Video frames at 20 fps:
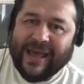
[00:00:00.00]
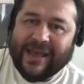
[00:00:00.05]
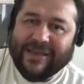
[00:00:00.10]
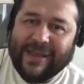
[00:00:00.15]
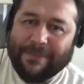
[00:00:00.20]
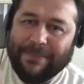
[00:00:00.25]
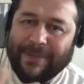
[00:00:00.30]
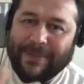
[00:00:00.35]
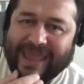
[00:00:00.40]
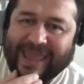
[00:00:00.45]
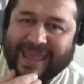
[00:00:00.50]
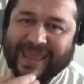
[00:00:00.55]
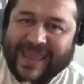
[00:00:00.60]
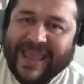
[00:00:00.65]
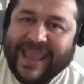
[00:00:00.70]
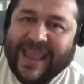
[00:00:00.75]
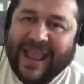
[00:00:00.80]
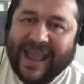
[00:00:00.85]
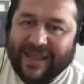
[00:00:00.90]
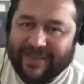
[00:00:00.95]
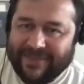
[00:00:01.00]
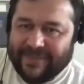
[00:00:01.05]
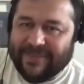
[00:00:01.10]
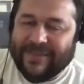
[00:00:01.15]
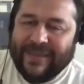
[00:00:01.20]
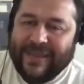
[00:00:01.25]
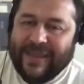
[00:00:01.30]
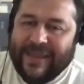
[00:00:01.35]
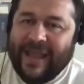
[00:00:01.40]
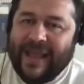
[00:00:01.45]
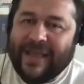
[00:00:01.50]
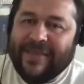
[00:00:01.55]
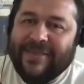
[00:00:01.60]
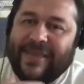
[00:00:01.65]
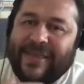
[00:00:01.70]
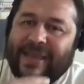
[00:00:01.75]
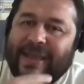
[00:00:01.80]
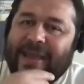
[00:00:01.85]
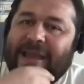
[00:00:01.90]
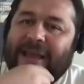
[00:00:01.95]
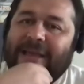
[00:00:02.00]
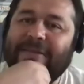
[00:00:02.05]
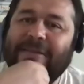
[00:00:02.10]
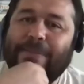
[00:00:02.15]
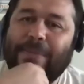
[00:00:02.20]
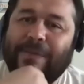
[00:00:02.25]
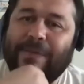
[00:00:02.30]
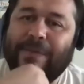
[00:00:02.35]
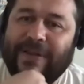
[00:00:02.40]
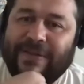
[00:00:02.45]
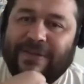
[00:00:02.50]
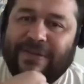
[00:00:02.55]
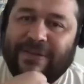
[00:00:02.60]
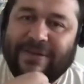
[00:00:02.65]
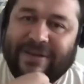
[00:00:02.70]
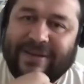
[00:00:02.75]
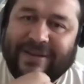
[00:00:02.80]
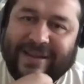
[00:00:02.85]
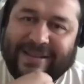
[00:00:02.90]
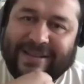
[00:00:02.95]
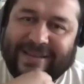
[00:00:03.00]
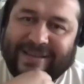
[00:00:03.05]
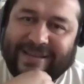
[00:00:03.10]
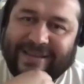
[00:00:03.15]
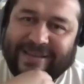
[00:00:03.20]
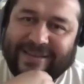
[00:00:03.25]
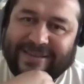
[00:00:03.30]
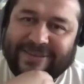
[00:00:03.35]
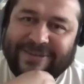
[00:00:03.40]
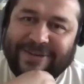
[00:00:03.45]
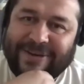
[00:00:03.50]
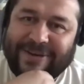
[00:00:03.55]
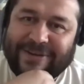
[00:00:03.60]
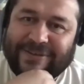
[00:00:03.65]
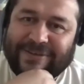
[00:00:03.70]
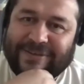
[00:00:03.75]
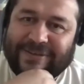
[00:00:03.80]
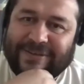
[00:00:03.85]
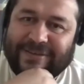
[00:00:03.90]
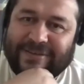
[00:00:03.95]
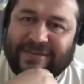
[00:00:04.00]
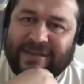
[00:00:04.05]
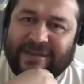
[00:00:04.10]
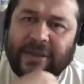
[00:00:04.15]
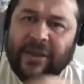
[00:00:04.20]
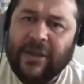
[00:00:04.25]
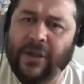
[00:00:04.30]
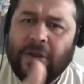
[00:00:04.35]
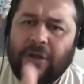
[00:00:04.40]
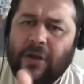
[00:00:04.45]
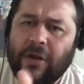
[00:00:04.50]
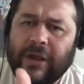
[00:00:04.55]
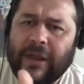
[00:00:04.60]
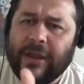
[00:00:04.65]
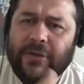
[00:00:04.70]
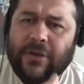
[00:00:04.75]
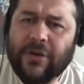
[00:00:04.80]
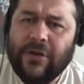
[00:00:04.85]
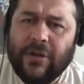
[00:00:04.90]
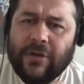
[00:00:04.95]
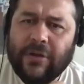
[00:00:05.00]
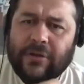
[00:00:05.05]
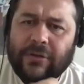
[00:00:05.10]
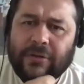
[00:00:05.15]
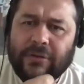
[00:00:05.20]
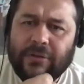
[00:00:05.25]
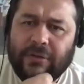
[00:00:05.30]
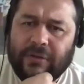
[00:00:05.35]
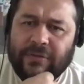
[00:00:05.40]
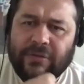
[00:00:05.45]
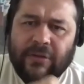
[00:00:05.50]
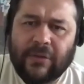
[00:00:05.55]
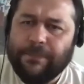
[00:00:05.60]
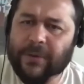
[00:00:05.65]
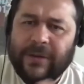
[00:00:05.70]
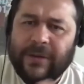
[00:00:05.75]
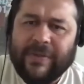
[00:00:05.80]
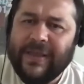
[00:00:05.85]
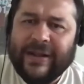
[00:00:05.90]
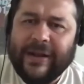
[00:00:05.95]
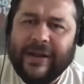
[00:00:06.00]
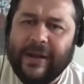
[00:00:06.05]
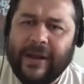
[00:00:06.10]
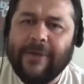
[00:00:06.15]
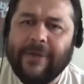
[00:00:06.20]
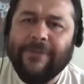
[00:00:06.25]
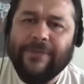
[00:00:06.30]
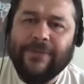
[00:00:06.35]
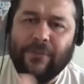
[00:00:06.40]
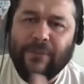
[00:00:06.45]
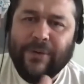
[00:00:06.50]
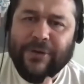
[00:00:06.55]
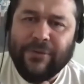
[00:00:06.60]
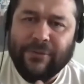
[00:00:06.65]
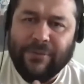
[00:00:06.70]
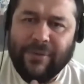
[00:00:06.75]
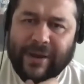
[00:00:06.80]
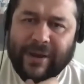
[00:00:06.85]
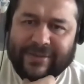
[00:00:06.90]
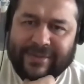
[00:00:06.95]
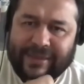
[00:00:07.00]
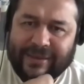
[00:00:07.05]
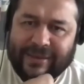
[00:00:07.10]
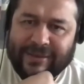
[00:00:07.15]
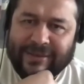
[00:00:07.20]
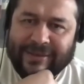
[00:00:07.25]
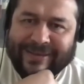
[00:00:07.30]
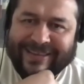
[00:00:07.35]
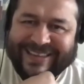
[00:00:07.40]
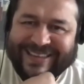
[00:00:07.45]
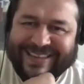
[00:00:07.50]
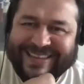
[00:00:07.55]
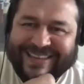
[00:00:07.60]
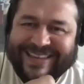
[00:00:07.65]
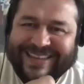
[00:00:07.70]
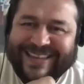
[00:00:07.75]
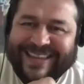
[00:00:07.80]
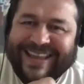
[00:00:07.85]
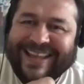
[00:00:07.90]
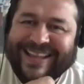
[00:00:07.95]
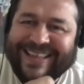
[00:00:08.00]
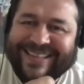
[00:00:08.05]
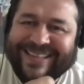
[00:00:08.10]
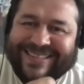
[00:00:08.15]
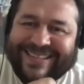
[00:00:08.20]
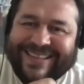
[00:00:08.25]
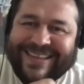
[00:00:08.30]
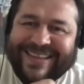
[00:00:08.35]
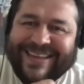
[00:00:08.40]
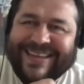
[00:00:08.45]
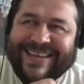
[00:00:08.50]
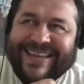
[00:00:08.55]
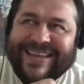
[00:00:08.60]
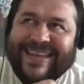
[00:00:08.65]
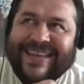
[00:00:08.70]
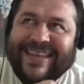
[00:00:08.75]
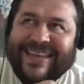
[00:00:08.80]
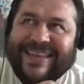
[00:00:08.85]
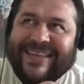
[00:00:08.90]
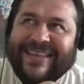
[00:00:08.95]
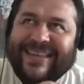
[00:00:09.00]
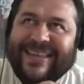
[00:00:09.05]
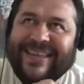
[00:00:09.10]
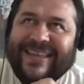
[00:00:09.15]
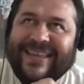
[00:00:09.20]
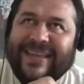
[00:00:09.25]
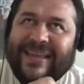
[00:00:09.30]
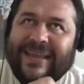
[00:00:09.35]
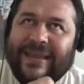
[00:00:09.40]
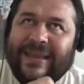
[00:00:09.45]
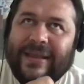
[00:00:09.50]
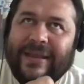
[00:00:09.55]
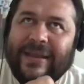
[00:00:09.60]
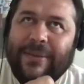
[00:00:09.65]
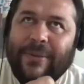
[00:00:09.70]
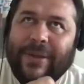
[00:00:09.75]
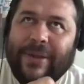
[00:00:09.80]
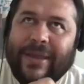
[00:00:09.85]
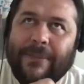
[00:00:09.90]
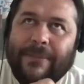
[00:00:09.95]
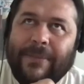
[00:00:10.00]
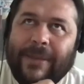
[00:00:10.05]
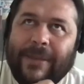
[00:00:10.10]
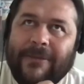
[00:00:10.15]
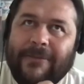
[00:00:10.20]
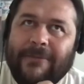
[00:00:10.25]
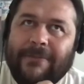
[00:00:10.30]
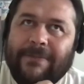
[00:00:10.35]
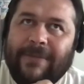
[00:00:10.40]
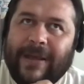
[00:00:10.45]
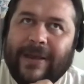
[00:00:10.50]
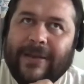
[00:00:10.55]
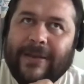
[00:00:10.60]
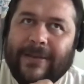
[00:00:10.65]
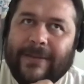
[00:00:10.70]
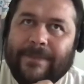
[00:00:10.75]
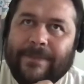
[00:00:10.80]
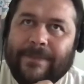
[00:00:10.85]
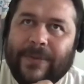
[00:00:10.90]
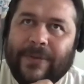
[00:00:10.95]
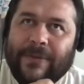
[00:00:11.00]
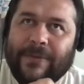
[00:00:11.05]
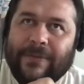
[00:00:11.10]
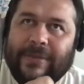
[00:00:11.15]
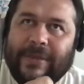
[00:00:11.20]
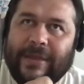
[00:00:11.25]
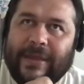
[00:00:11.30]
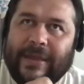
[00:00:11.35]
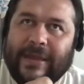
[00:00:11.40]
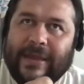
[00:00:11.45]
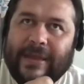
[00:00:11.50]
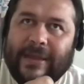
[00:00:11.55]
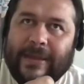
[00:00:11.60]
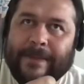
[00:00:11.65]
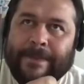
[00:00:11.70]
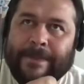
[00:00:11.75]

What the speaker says: play, and the professor then in charge say, okay, it's not political enough what you're writing. And it's like, in a way, I'm making fun of the